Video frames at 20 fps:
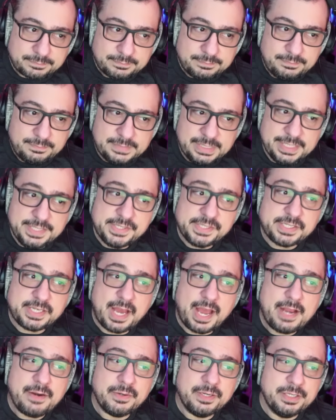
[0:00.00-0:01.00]
in
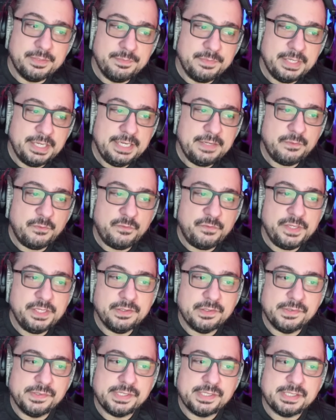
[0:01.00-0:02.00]
Skyrim, it
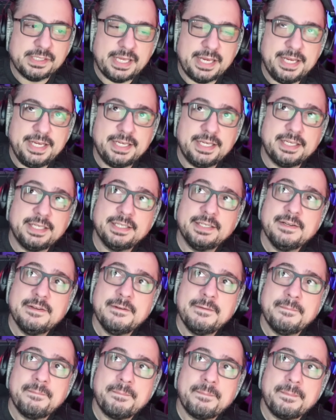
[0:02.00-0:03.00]
feels like
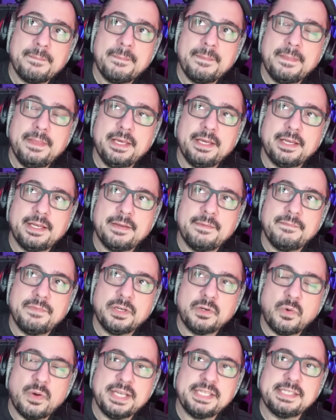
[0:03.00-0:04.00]
the
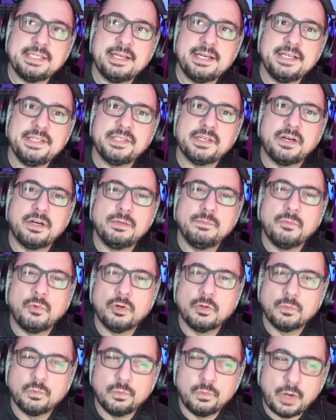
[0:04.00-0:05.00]
quest lines are
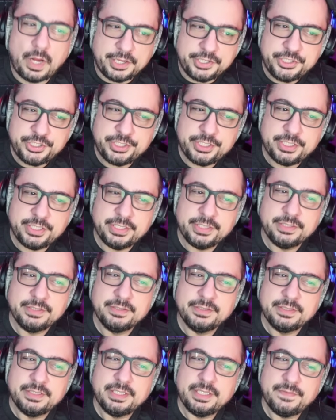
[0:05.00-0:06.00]
more rushed,
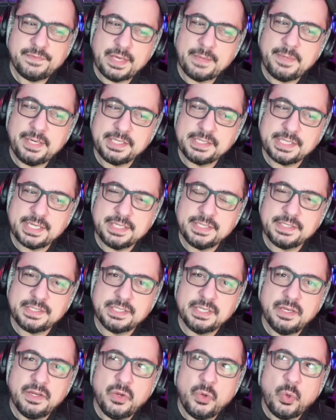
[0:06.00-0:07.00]
if that makes sense,
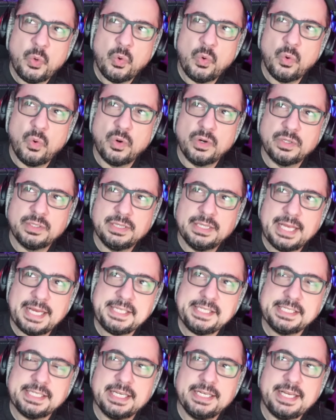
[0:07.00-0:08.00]
or
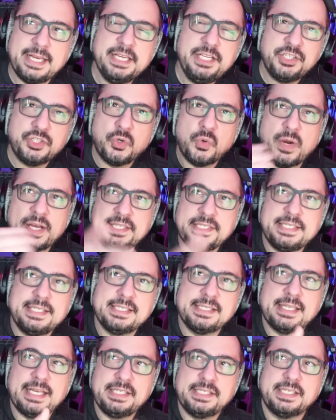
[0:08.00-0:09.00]
less. Each quest is
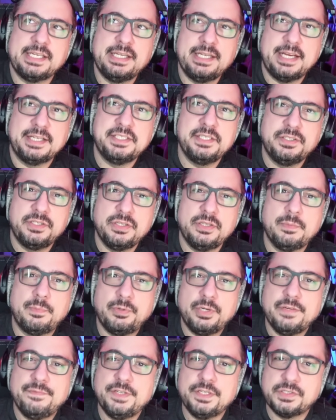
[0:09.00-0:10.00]
less connected to the
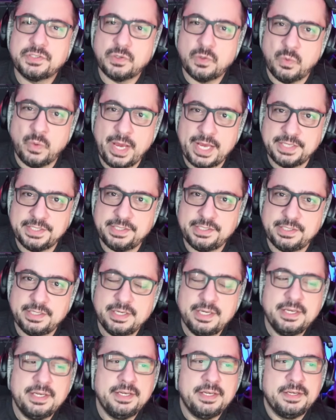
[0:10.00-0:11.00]
previous quest.
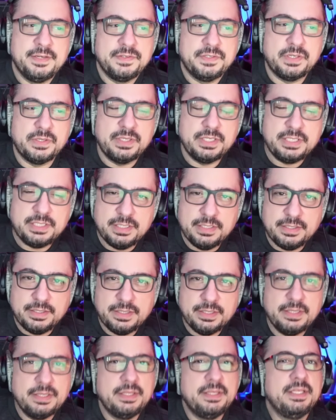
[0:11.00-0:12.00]
So
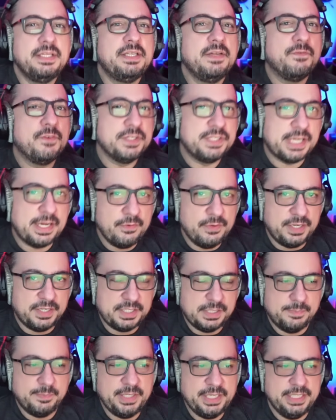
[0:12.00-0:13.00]
the difference I would
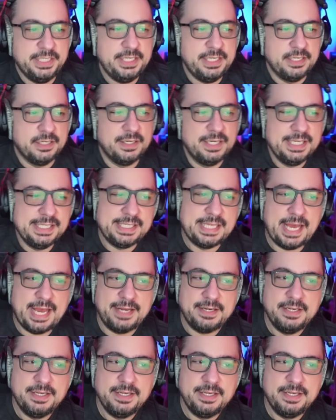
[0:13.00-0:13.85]
explain here is that